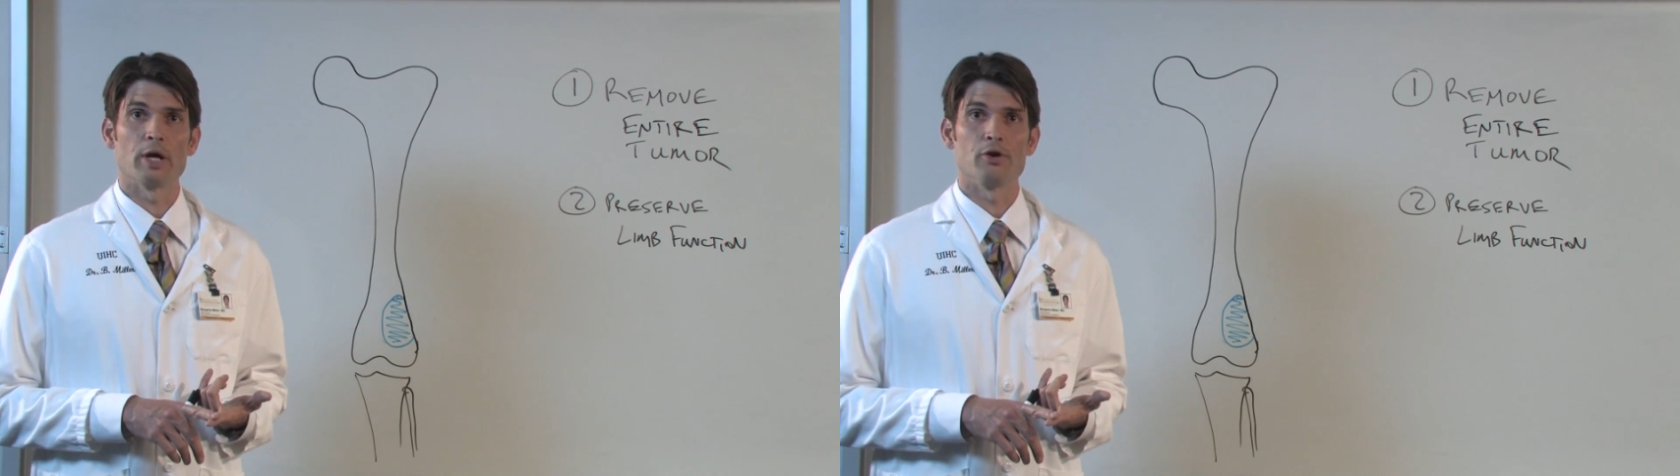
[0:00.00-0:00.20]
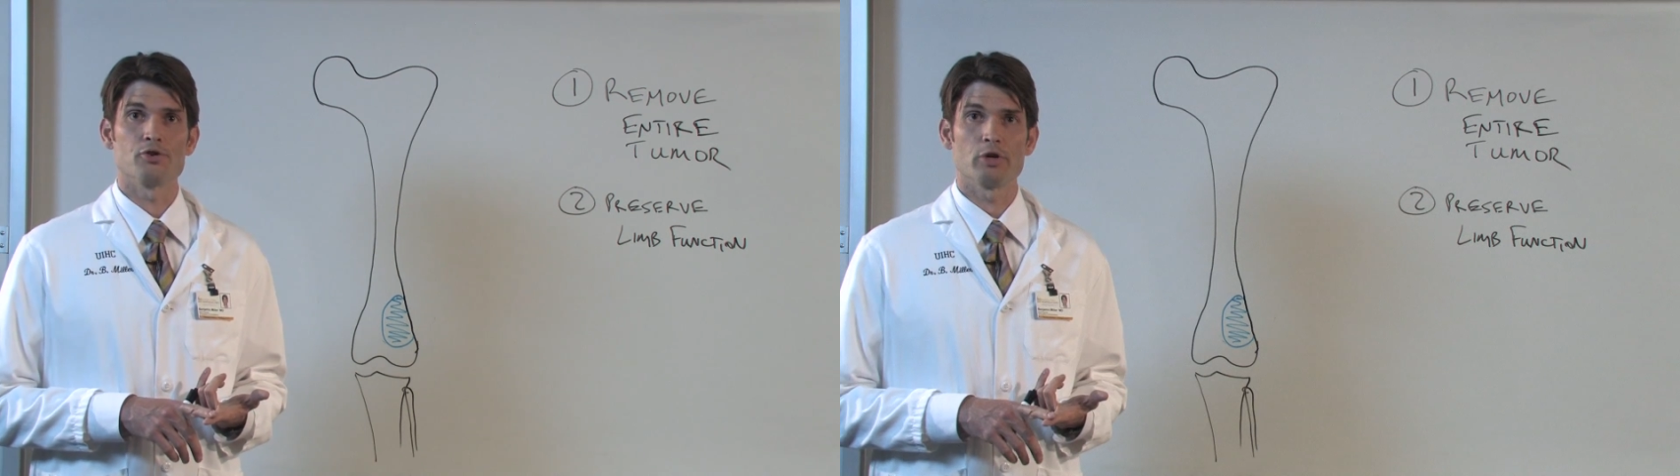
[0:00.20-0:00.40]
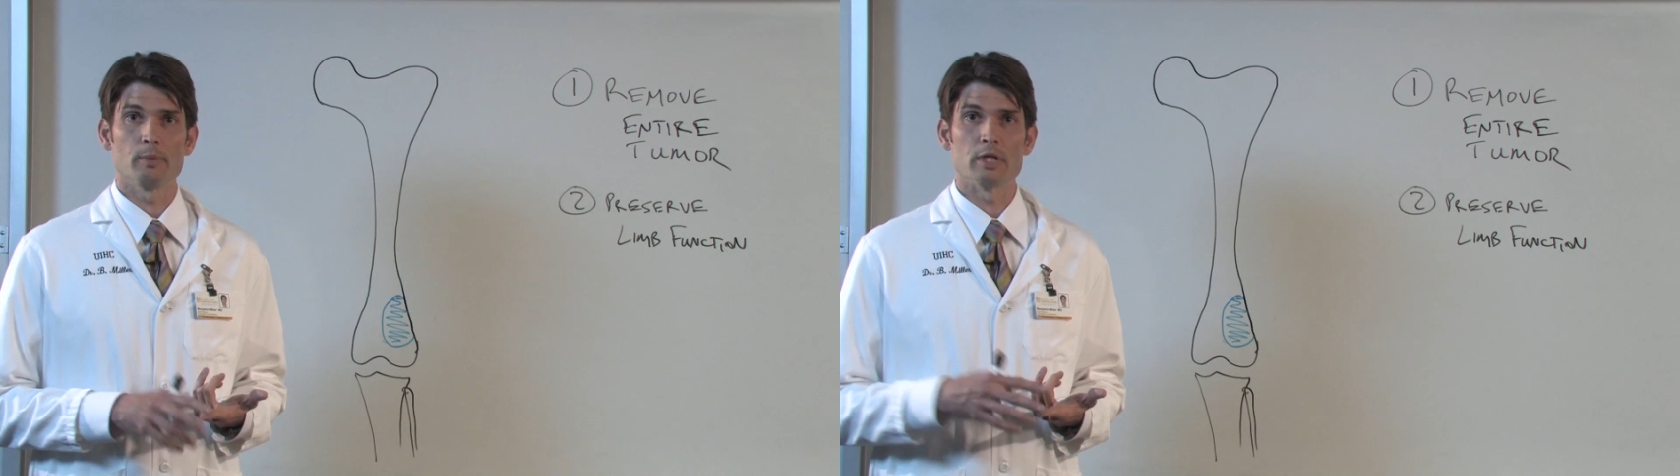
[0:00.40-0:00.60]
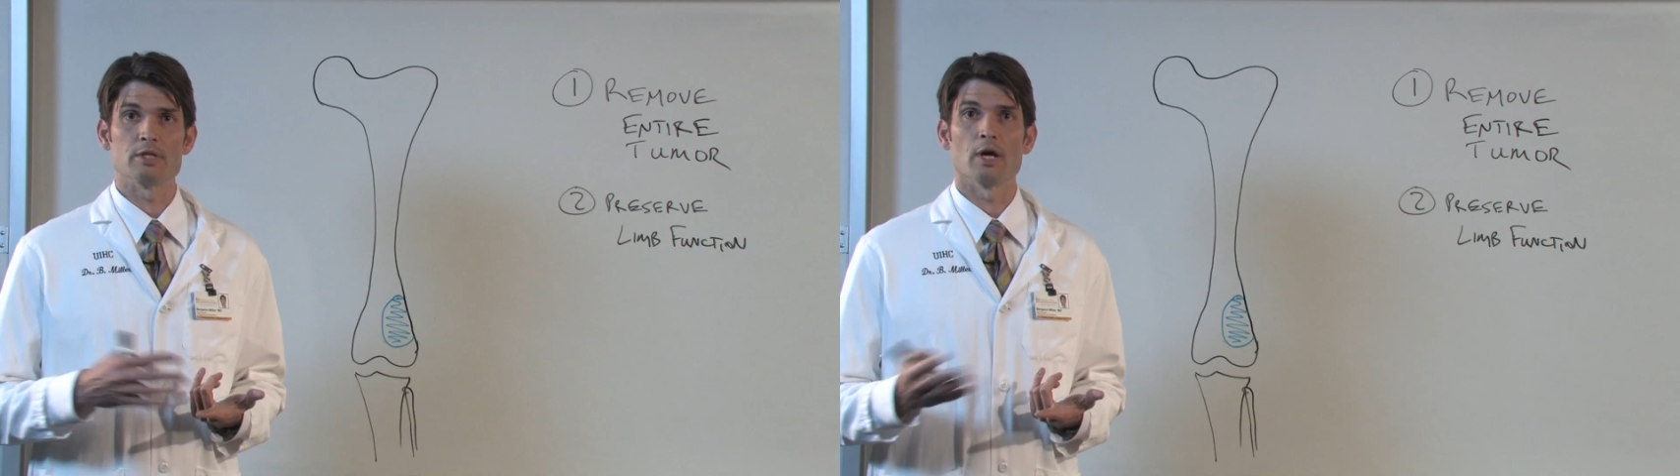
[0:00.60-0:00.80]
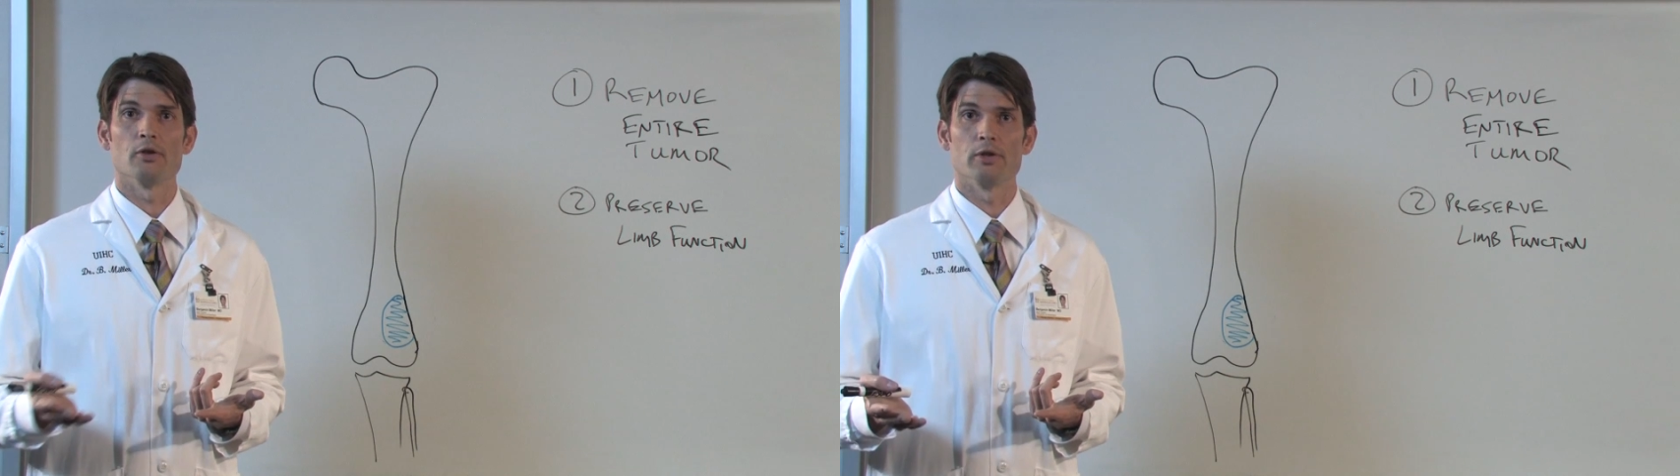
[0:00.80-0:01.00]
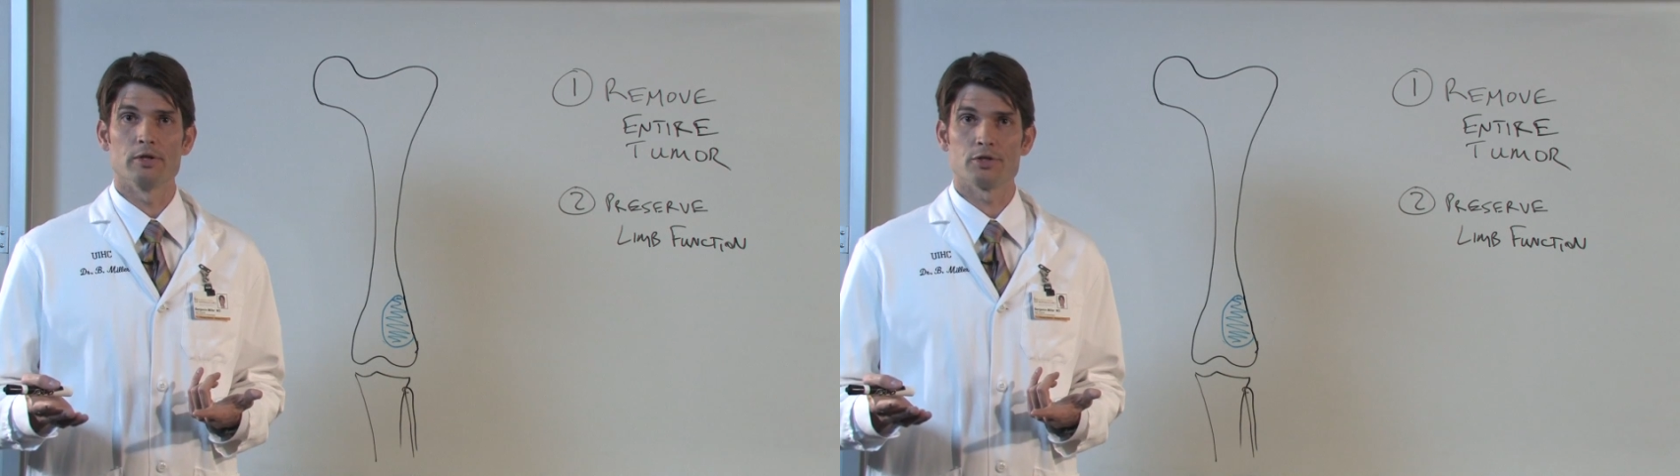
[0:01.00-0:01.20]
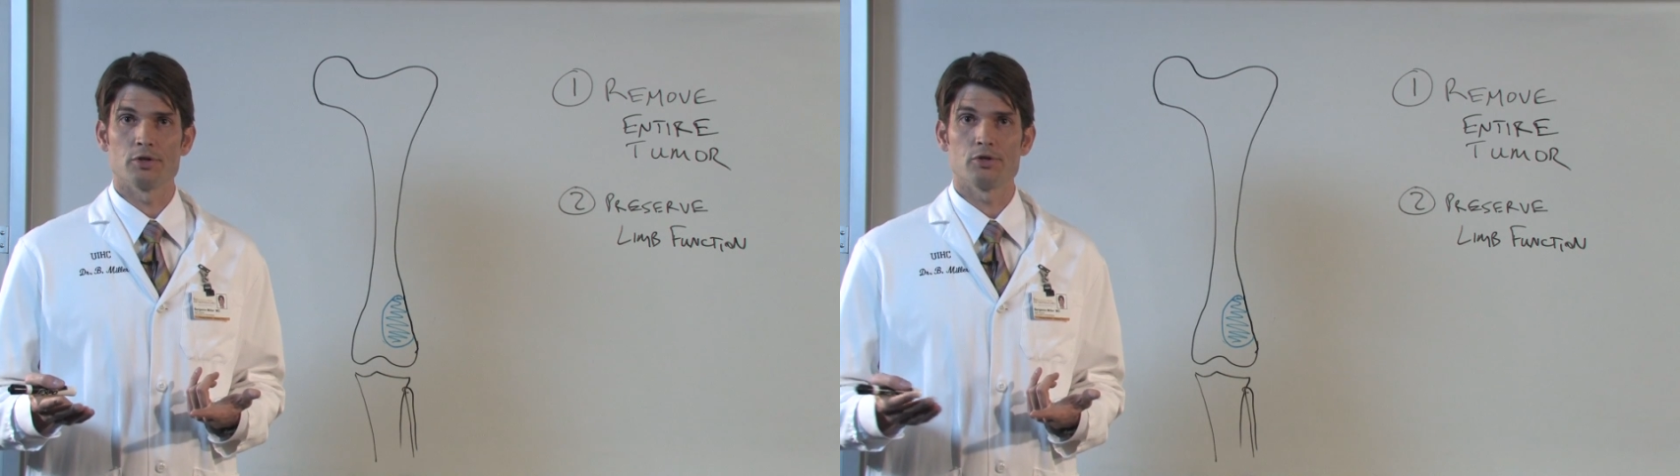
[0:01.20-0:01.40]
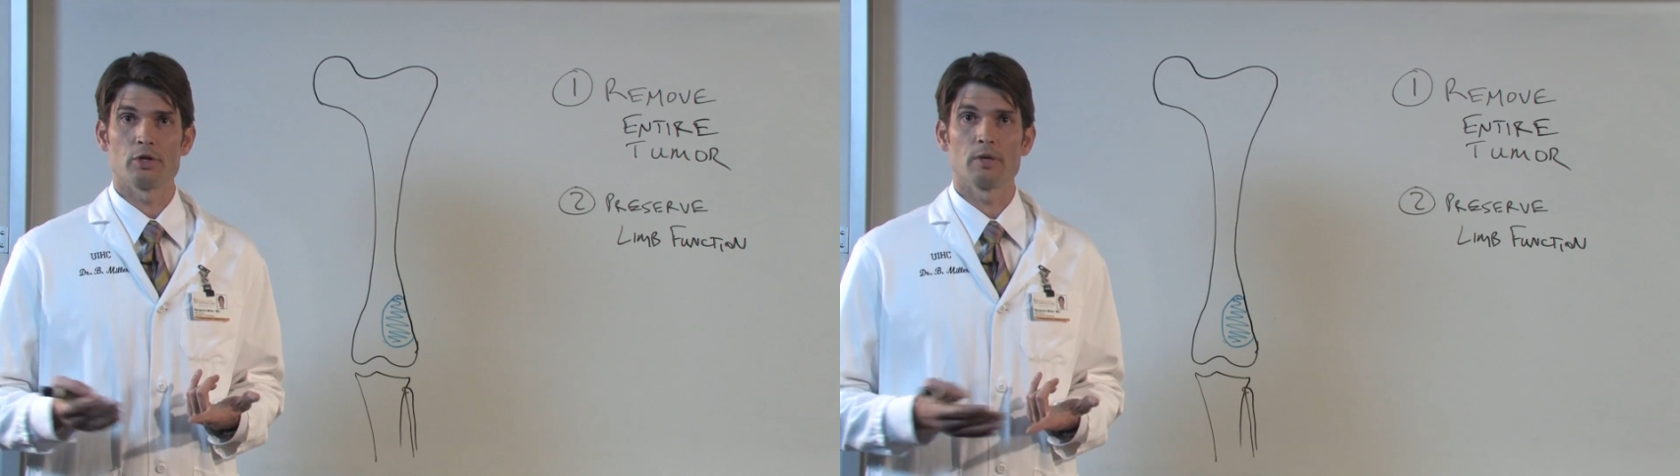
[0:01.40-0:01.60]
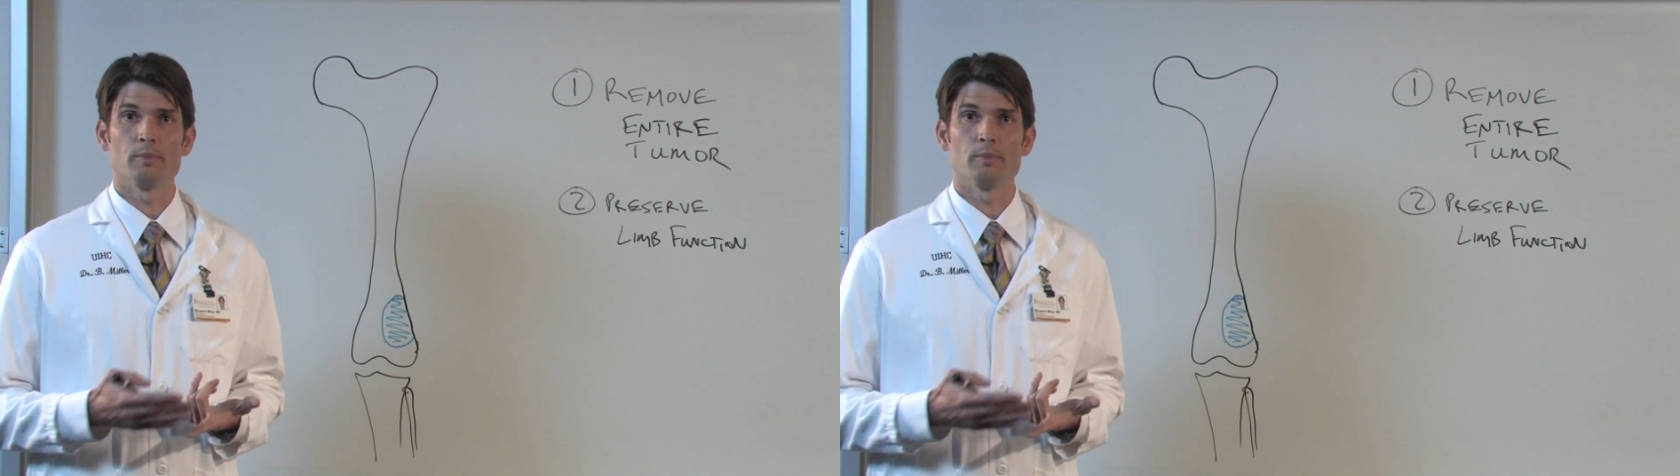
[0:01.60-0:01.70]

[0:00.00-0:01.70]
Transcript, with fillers: better treatments other than surgery,